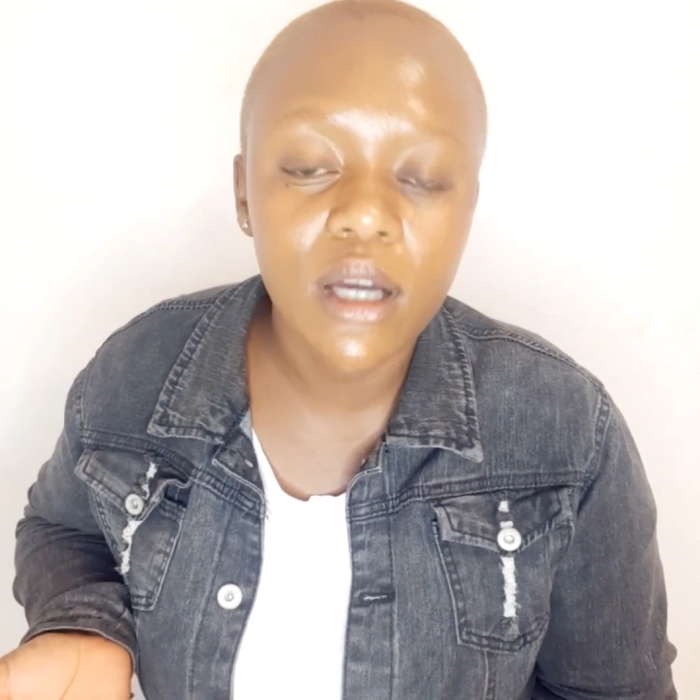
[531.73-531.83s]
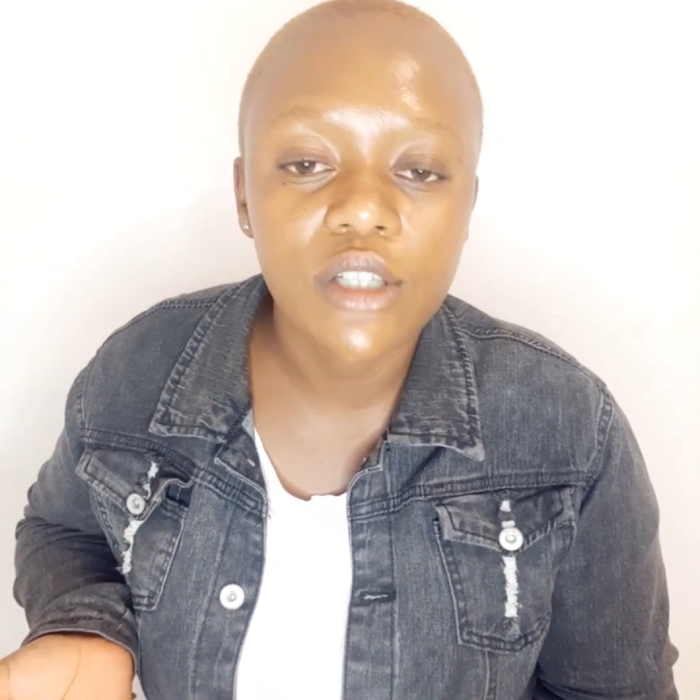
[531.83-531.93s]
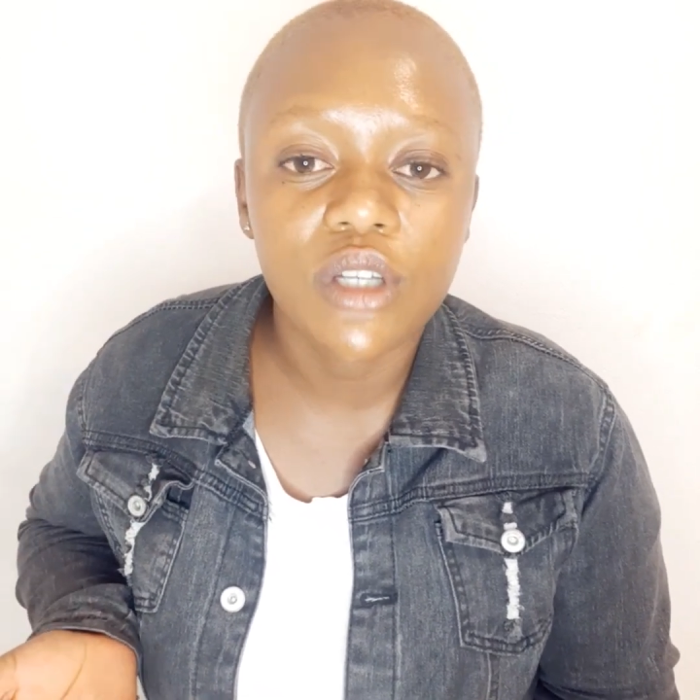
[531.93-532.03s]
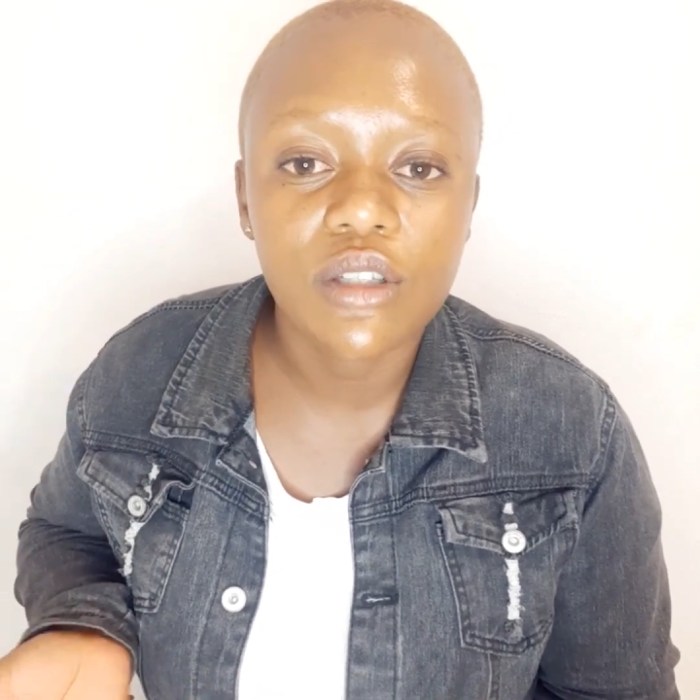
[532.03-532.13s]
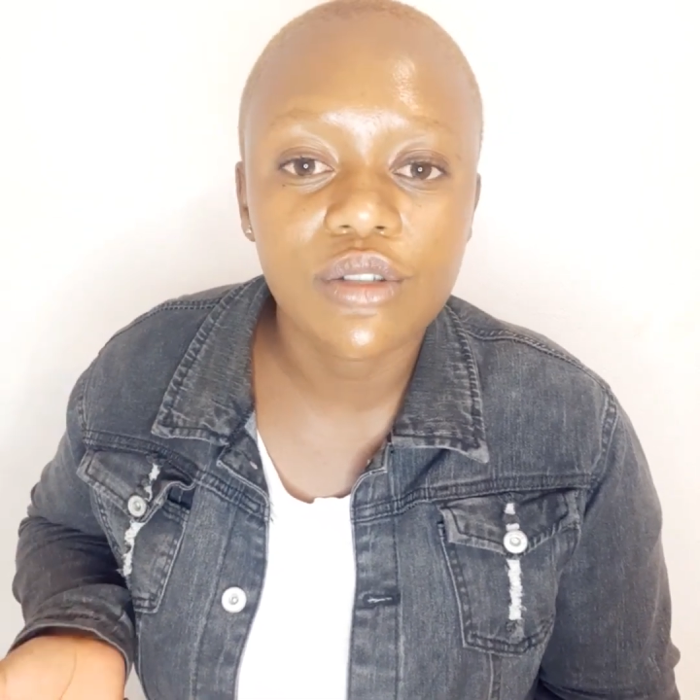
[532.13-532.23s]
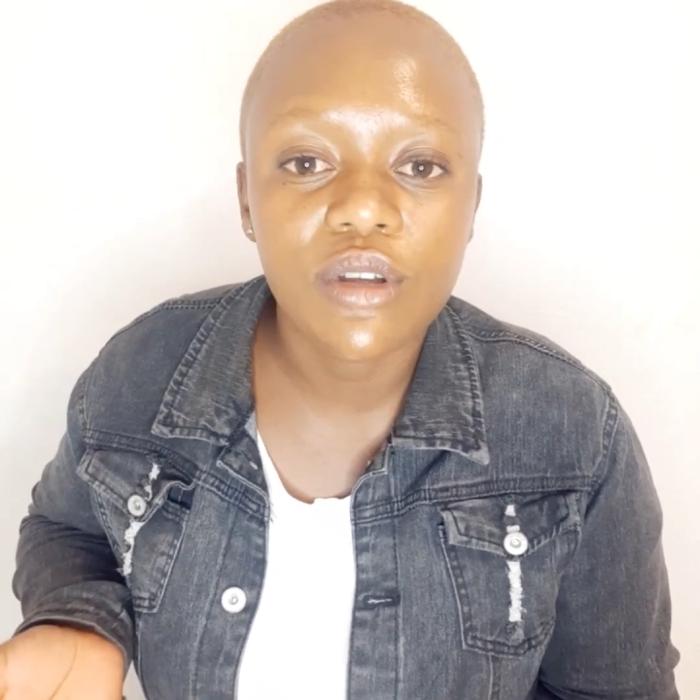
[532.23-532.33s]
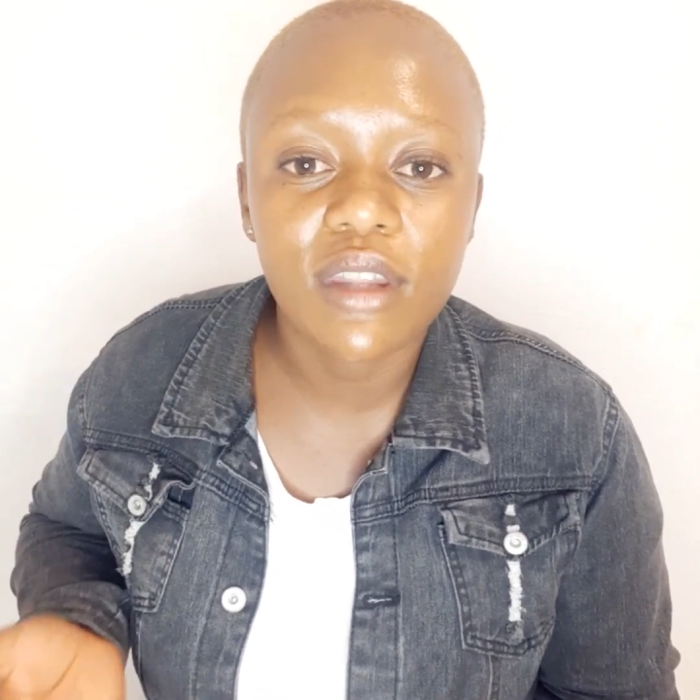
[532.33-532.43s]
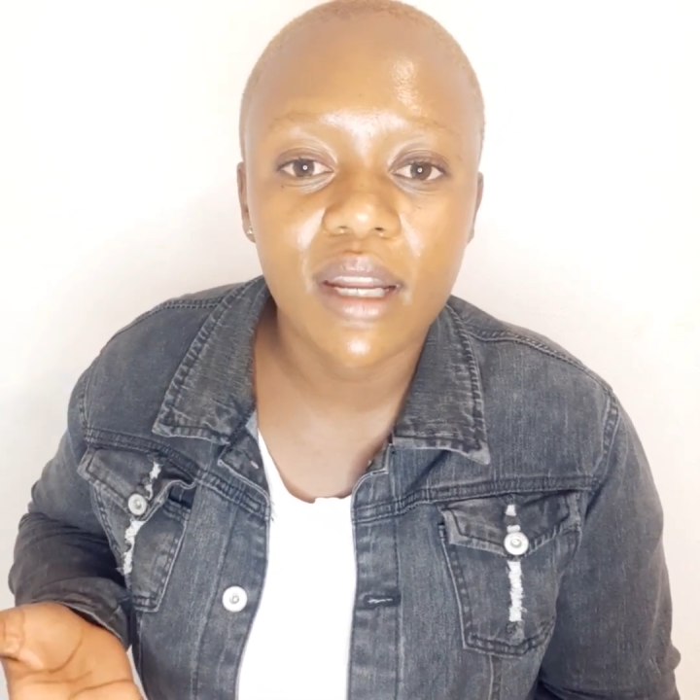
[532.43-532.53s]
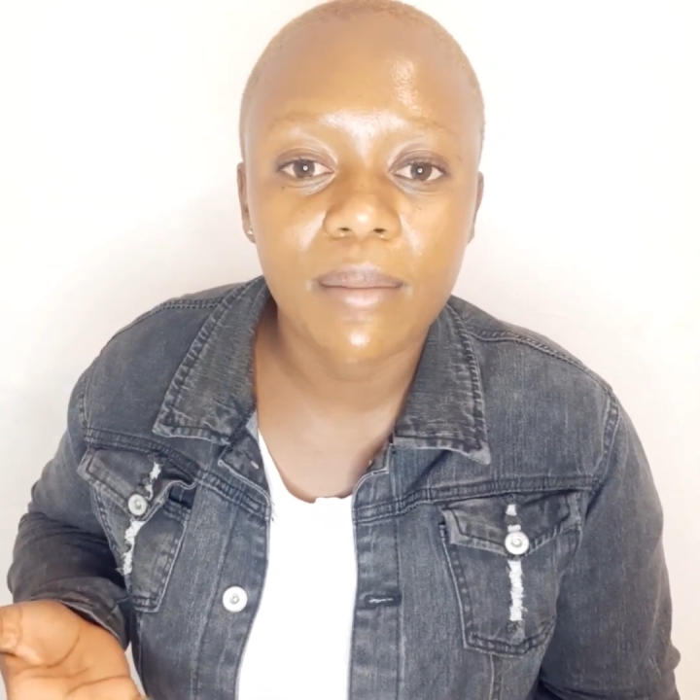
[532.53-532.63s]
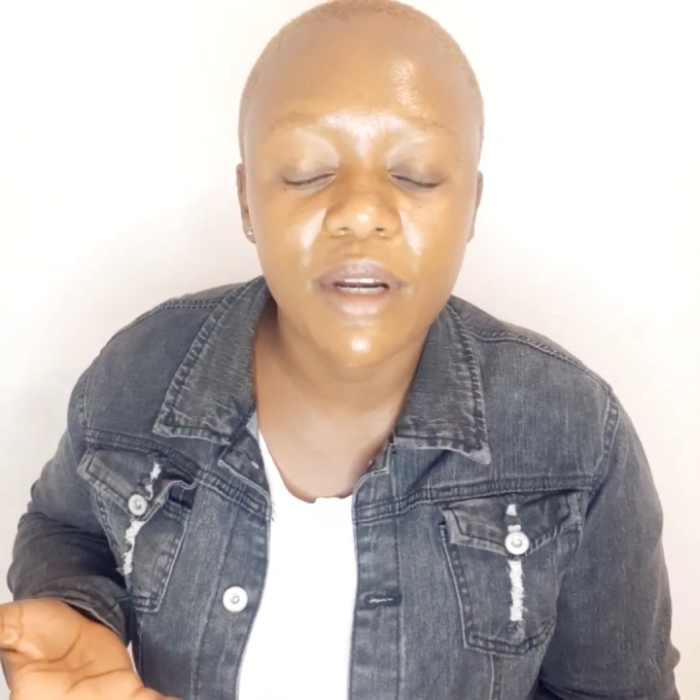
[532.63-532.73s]
just know
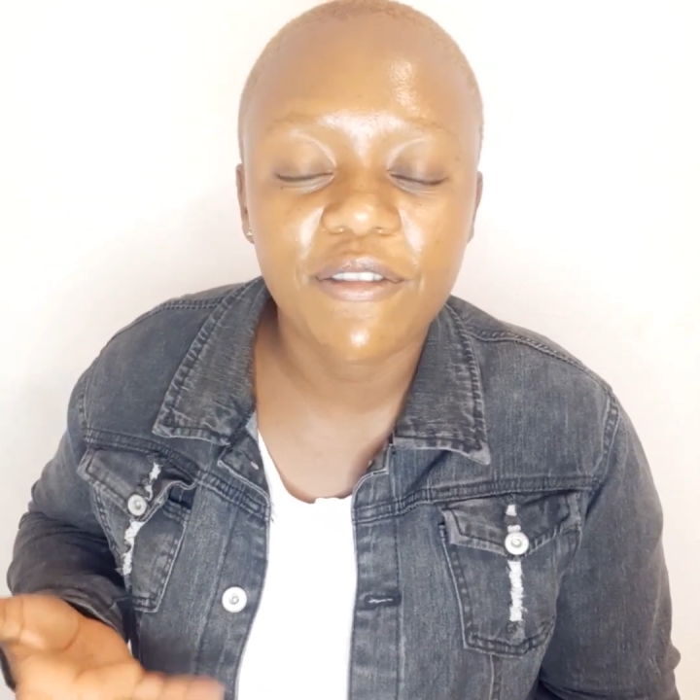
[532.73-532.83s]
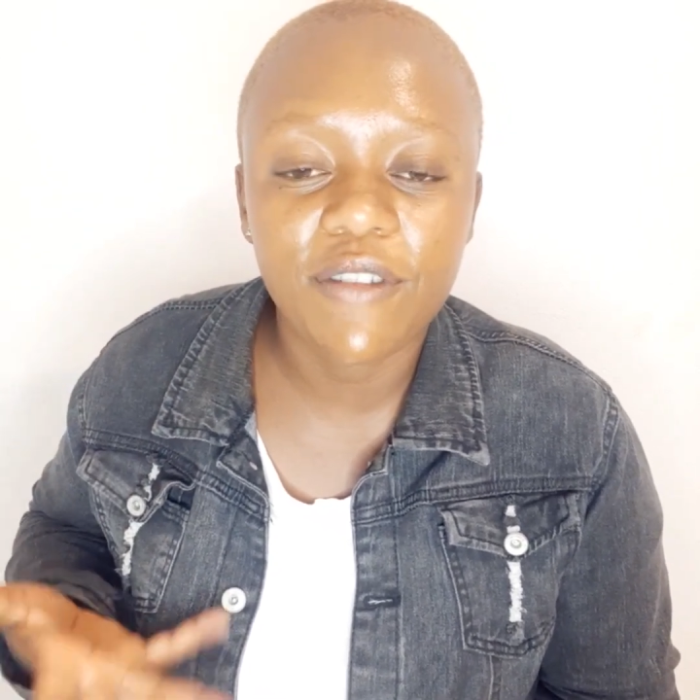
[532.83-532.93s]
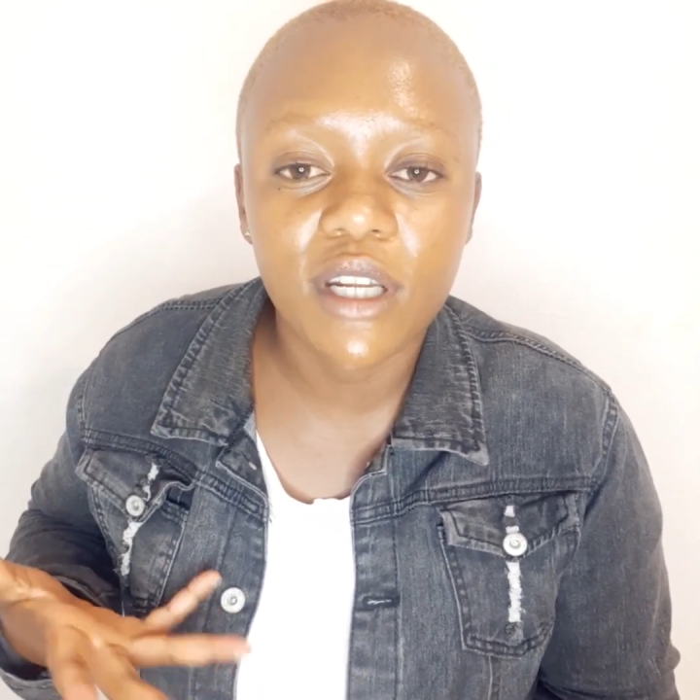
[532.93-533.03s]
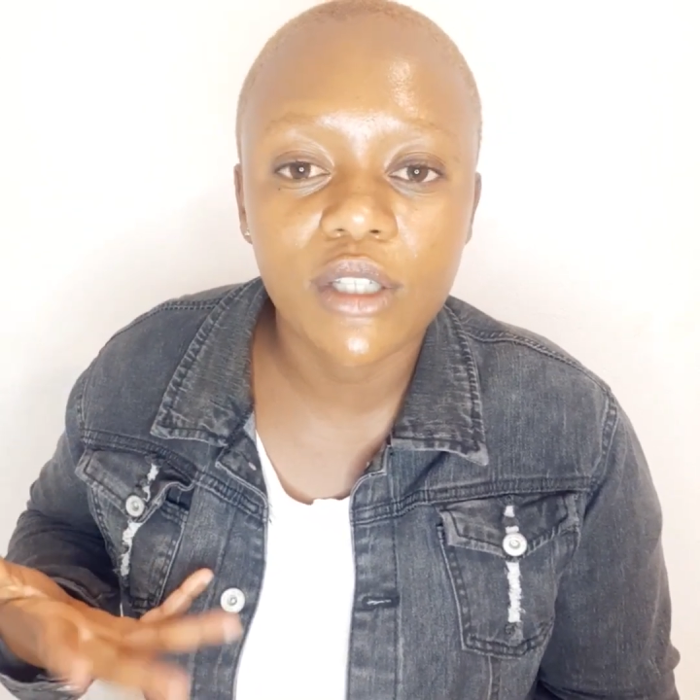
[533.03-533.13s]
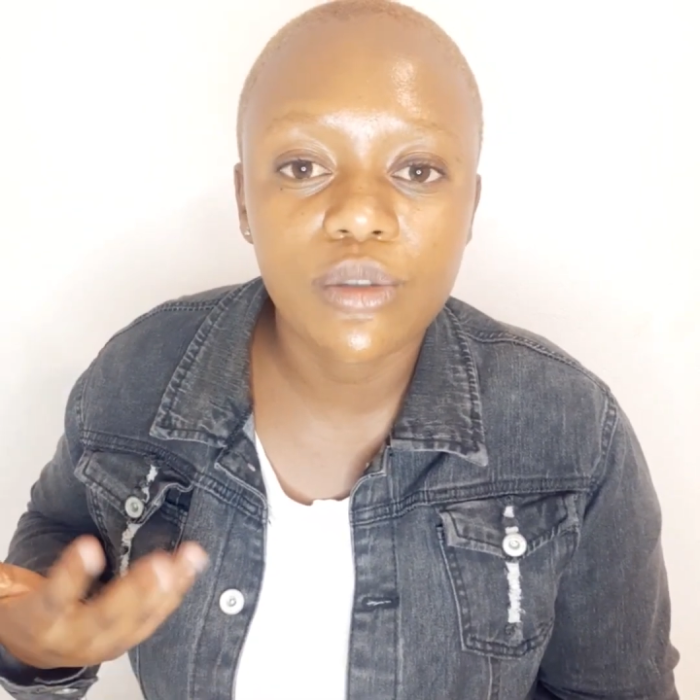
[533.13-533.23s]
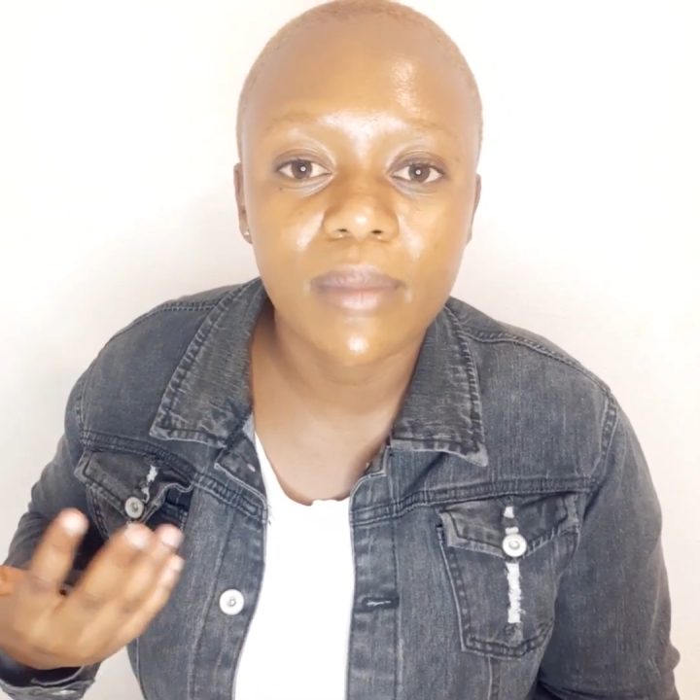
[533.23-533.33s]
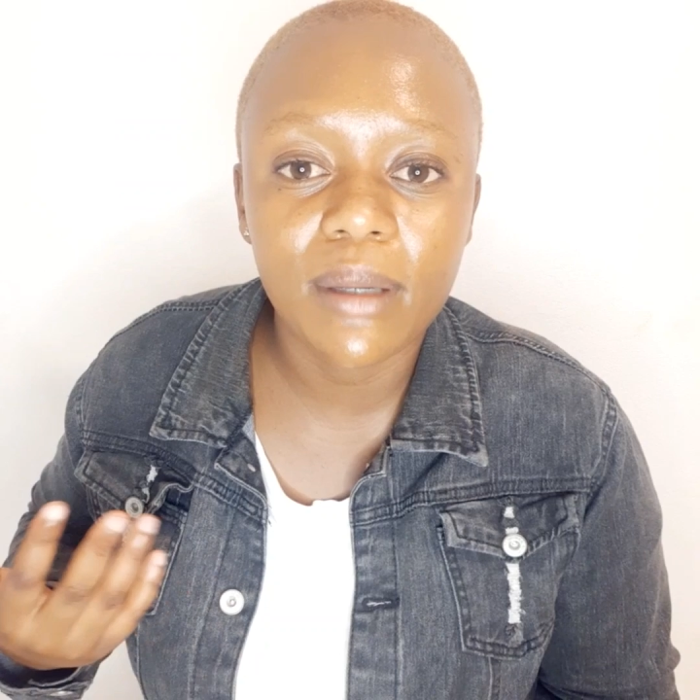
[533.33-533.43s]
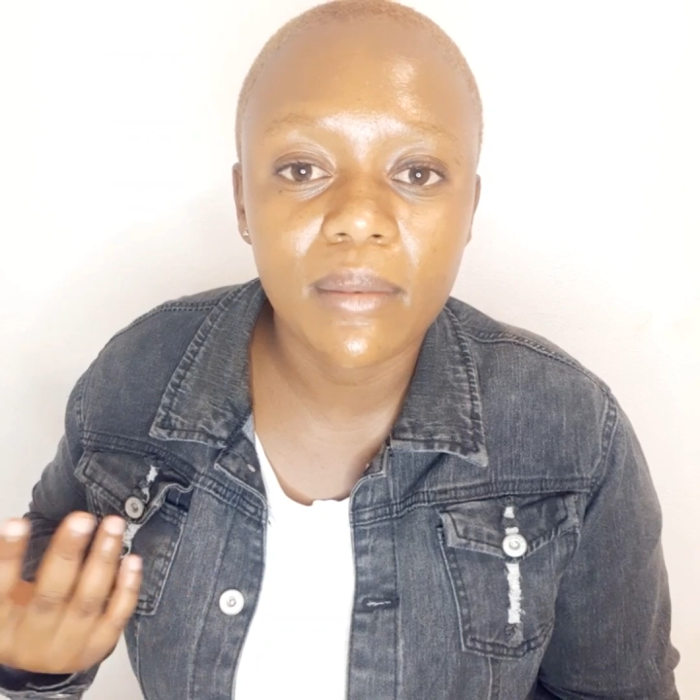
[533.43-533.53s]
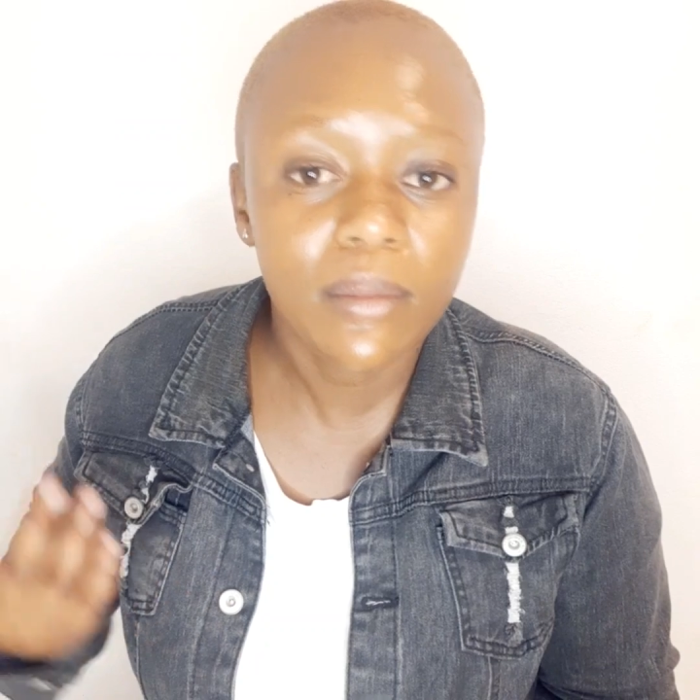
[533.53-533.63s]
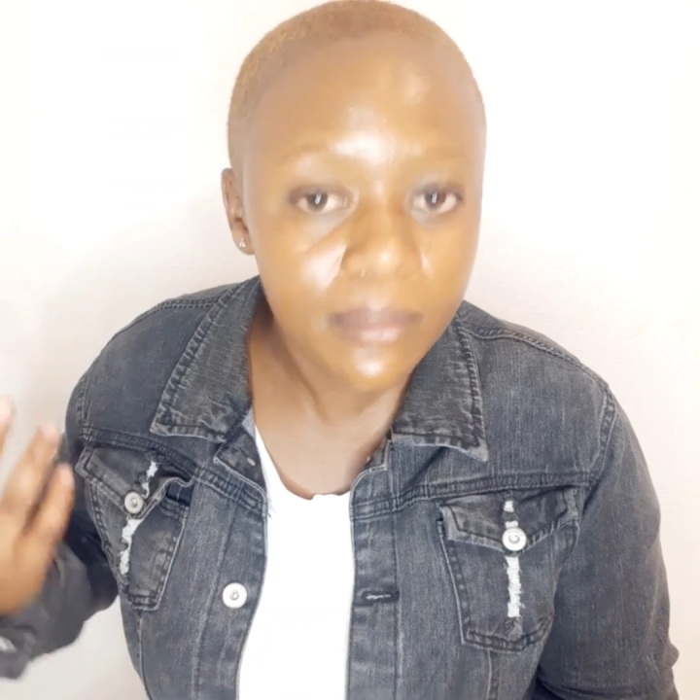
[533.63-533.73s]
that I'm referring to my